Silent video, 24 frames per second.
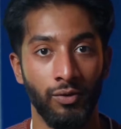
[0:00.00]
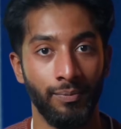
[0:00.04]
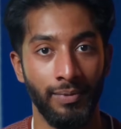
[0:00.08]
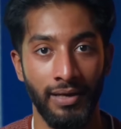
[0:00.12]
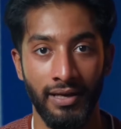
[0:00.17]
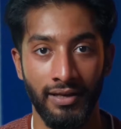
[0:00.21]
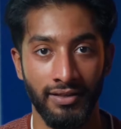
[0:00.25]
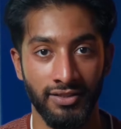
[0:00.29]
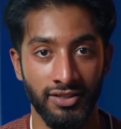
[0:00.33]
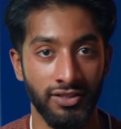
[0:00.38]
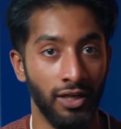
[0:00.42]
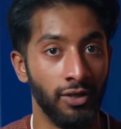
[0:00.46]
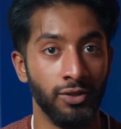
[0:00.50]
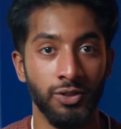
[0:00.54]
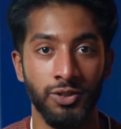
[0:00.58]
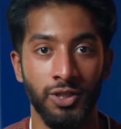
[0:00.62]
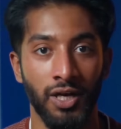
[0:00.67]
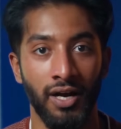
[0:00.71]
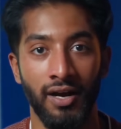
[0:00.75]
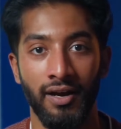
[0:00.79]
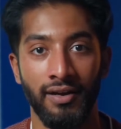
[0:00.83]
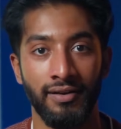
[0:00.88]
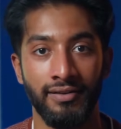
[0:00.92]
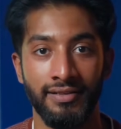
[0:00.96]
would be
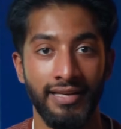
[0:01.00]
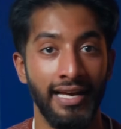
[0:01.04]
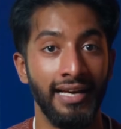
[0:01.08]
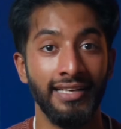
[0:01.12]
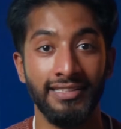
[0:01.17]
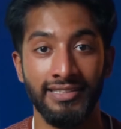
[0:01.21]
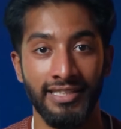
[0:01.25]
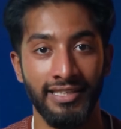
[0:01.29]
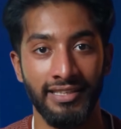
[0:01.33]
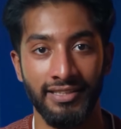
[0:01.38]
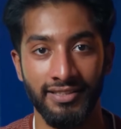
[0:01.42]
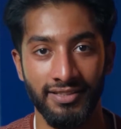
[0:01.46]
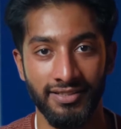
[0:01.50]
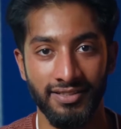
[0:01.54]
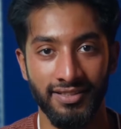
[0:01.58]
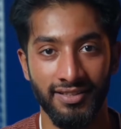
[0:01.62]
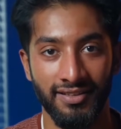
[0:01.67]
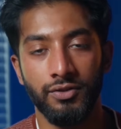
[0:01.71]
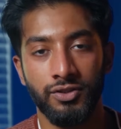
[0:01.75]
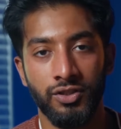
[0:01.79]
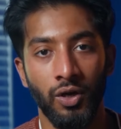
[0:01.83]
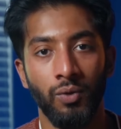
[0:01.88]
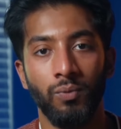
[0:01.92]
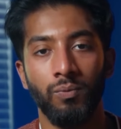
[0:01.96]
sunshine, daisies.
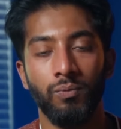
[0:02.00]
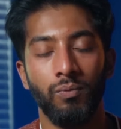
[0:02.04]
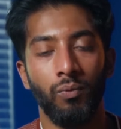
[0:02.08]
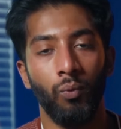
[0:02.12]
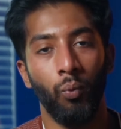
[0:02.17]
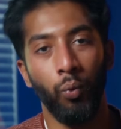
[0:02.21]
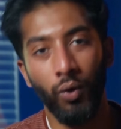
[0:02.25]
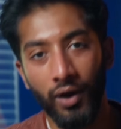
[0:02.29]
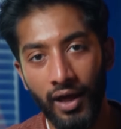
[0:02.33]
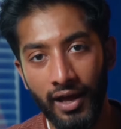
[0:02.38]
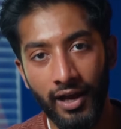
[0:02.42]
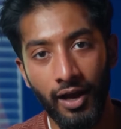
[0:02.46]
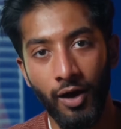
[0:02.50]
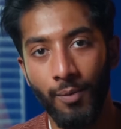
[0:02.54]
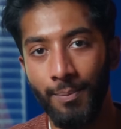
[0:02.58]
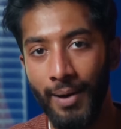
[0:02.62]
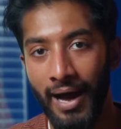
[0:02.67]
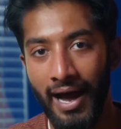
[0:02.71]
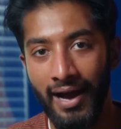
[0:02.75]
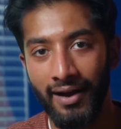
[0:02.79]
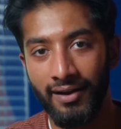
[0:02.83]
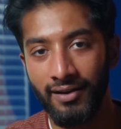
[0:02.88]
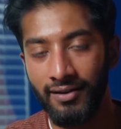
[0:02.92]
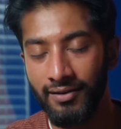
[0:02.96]
So would I go
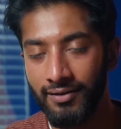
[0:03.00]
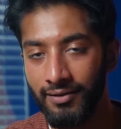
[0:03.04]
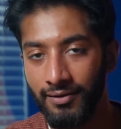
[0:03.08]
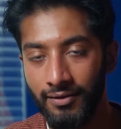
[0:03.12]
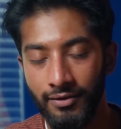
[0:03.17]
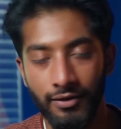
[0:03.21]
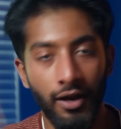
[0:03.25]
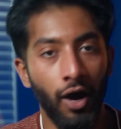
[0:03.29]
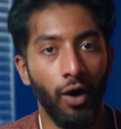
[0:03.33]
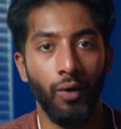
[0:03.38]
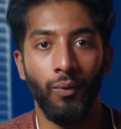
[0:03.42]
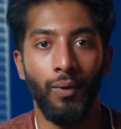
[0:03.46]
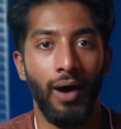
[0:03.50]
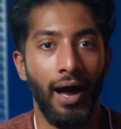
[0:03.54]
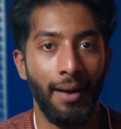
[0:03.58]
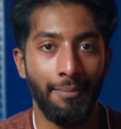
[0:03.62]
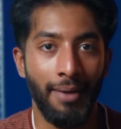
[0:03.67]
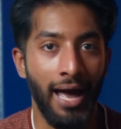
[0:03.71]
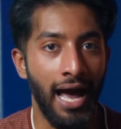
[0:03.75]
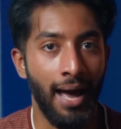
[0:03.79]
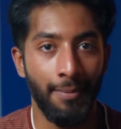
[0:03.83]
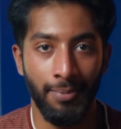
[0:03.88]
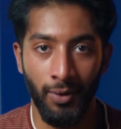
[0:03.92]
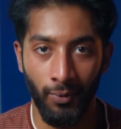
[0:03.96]
back? No, I'm
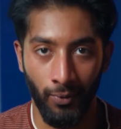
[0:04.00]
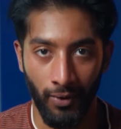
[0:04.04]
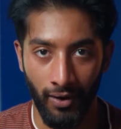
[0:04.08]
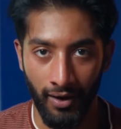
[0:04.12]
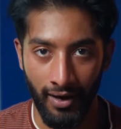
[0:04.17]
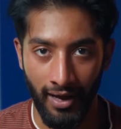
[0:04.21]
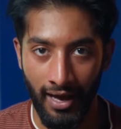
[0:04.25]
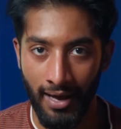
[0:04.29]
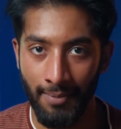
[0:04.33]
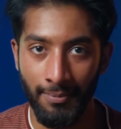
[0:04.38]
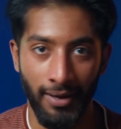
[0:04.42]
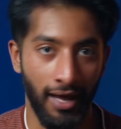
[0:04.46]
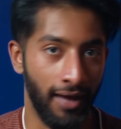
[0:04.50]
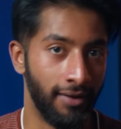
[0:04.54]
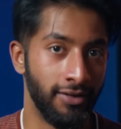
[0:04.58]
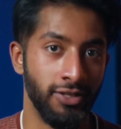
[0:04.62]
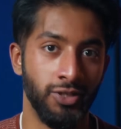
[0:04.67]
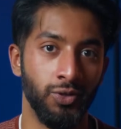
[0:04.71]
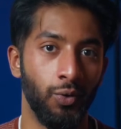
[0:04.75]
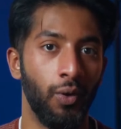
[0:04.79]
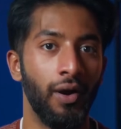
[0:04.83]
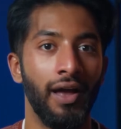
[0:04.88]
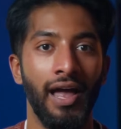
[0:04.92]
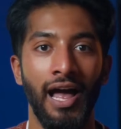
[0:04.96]
happy where I am. I
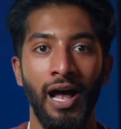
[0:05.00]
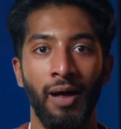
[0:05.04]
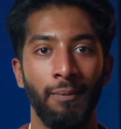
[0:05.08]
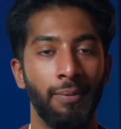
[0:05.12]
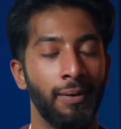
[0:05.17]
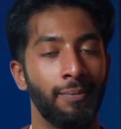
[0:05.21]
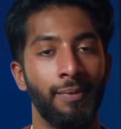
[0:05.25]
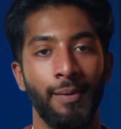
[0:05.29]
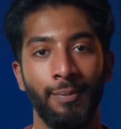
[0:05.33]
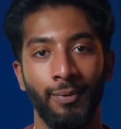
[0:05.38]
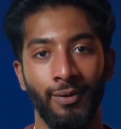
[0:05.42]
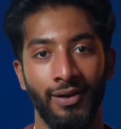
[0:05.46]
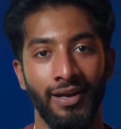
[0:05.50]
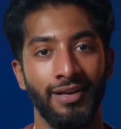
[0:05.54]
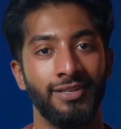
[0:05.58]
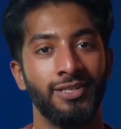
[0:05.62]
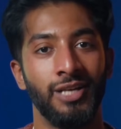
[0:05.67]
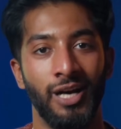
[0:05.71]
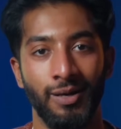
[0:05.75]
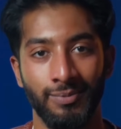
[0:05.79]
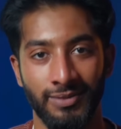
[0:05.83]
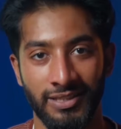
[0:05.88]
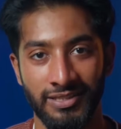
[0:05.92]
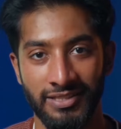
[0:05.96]
enjoy helping people get
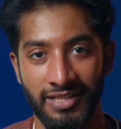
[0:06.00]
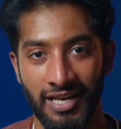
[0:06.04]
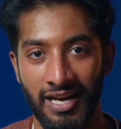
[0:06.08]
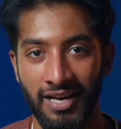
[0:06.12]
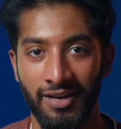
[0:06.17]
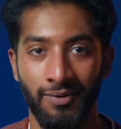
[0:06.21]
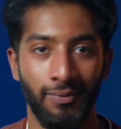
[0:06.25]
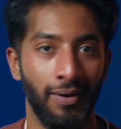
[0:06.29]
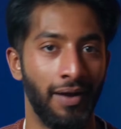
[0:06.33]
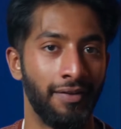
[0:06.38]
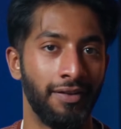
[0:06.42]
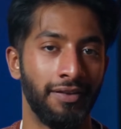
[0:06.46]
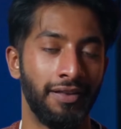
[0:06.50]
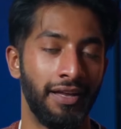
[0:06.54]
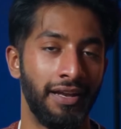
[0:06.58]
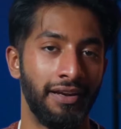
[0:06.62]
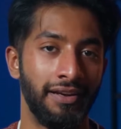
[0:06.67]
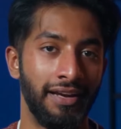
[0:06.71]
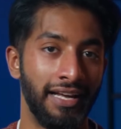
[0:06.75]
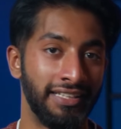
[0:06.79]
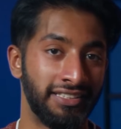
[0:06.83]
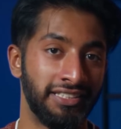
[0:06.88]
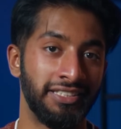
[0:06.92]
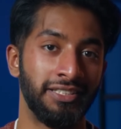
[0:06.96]
jobs in tech rather
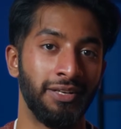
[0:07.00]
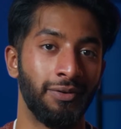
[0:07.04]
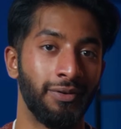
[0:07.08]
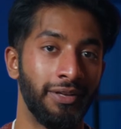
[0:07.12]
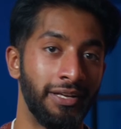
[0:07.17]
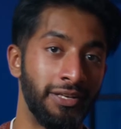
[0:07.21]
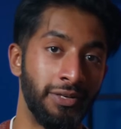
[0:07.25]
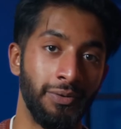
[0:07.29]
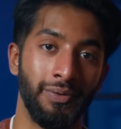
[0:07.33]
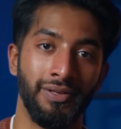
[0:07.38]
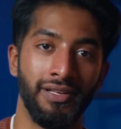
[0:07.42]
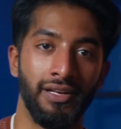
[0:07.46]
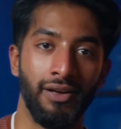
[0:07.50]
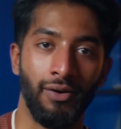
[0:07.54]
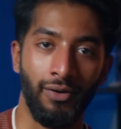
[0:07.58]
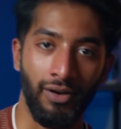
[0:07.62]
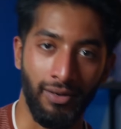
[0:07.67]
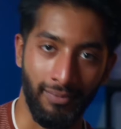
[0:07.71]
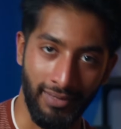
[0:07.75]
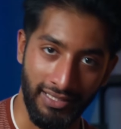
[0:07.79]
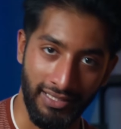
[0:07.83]
than necessarily doing the coding